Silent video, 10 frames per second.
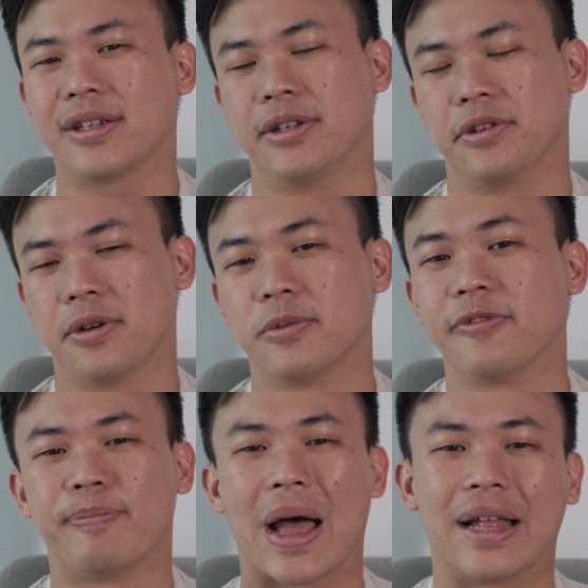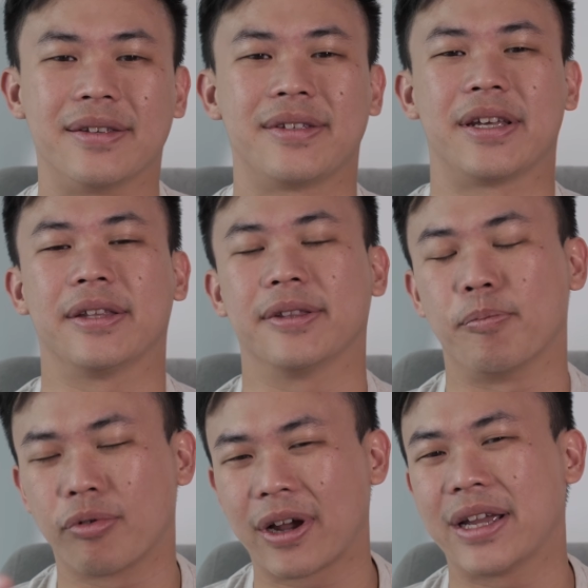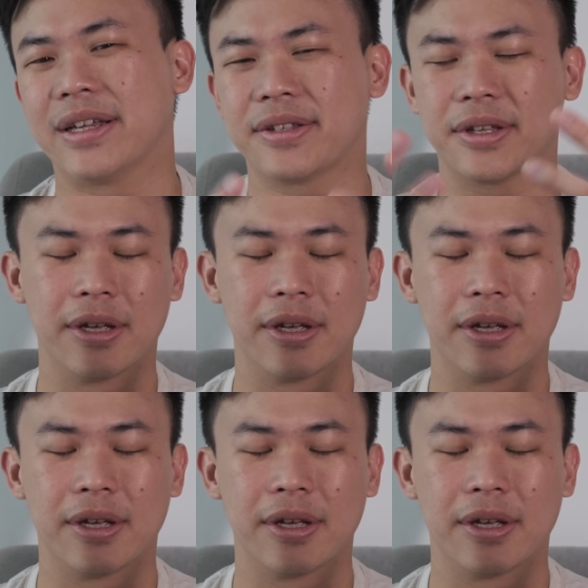in terms of balancing the price